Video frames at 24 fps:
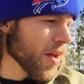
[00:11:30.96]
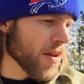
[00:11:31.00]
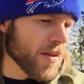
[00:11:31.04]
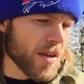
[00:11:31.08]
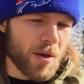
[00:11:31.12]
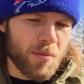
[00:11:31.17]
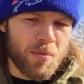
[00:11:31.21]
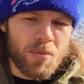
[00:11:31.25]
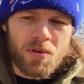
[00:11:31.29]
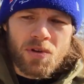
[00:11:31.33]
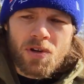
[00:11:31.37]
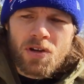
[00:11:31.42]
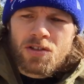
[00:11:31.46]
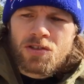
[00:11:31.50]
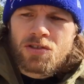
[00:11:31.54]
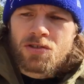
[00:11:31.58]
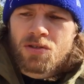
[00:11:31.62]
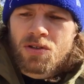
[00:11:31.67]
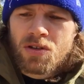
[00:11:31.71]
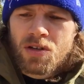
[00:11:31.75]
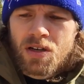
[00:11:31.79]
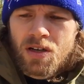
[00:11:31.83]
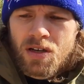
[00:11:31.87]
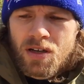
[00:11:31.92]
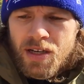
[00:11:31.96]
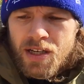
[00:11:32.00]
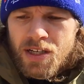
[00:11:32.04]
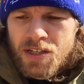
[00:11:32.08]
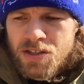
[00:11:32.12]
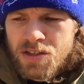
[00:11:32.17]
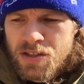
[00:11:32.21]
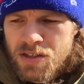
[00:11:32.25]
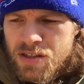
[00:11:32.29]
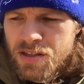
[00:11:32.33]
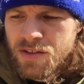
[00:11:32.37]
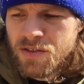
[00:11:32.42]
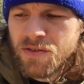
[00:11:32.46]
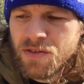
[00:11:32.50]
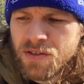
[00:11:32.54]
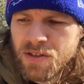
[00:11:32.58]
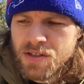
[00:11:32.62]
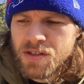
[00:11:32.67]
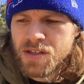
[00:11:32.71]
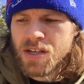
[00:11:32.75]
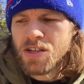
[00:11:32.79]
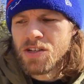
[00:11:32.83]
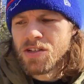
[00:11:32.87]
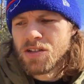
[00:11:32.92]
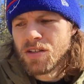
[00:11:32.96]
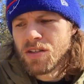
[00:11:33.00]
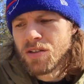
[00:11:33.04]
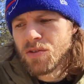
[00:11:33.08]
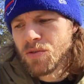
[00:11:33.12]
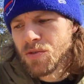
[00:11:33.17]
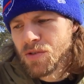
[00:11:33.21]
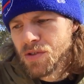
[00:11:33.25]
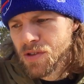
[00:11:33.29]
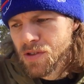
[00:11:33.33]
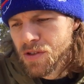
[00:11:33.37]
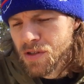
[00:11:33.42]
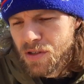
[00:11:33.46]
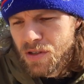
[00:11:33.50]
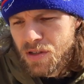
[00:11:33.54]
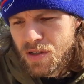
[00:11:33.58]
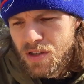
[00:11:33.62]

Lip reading: they belong to an ancient civilization that was